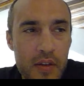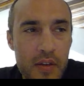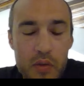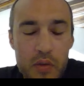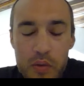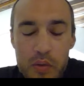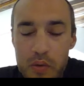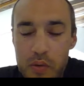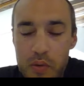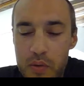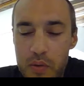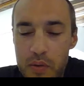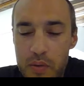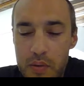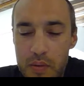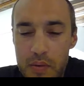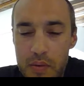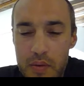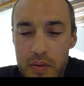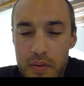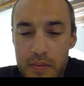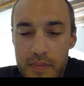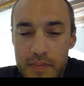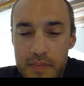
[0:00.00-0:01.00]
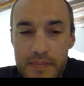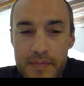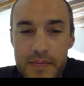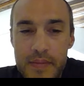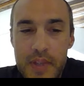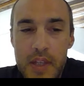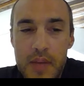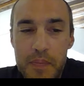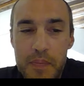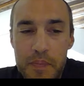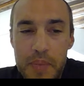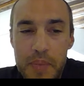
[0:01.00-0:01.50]

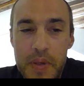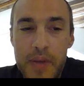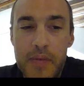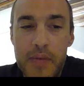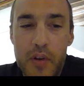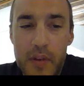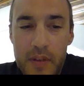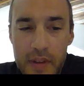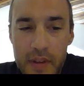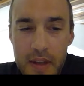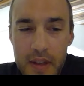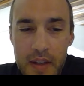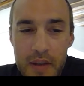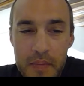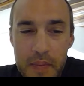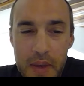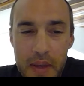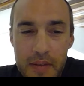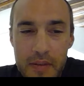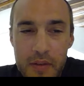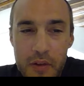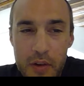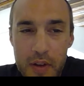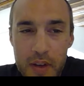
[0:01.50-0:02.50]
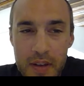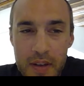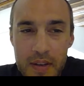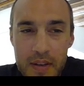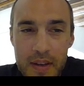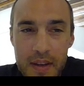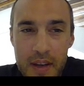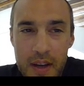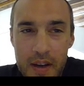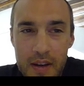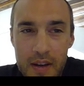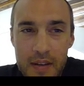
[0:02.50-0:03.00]
in mastering
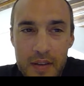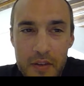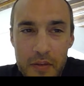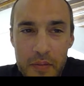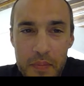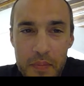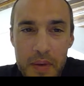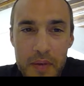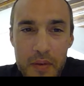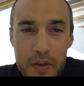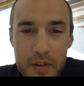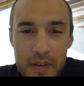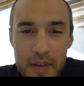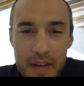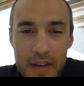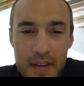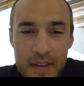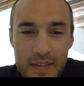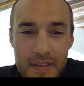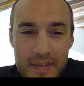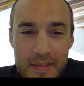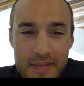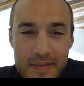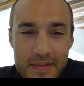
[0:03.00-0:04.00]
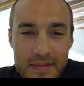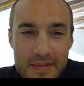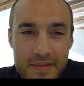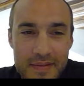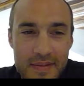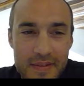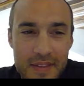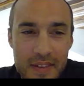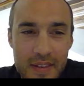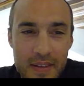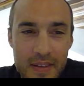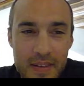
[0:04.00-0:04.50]
the art of pivoting?
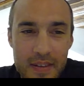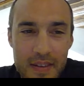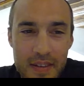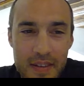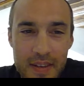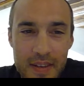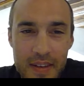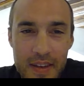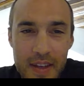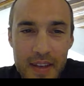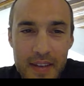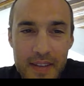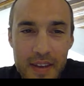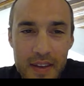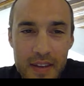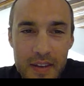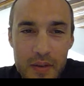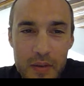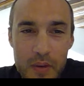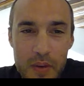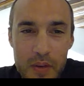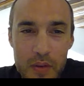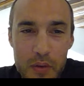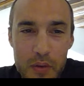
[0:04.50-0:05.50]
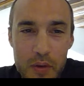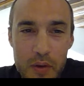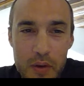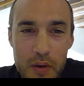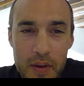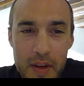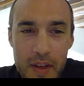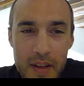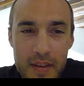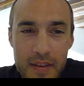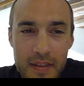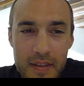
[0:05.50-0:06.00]
Nathan, you want to go
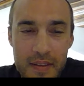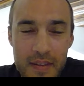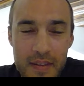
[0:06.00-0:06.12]
ahead?